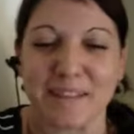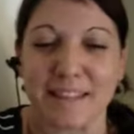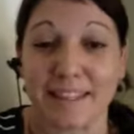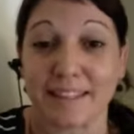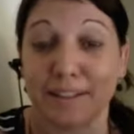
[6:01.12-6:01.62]

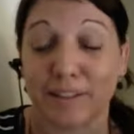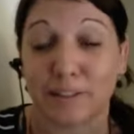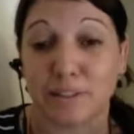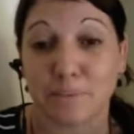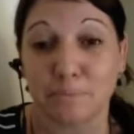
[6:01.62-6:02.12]
then
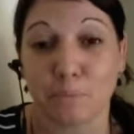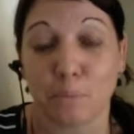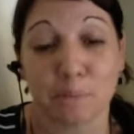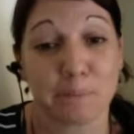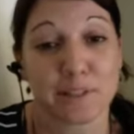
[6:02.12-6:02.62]
the
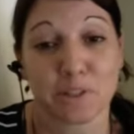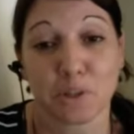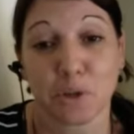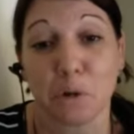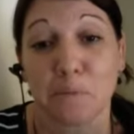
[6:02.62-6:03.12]

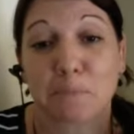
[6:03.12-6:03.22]
WordPress.com is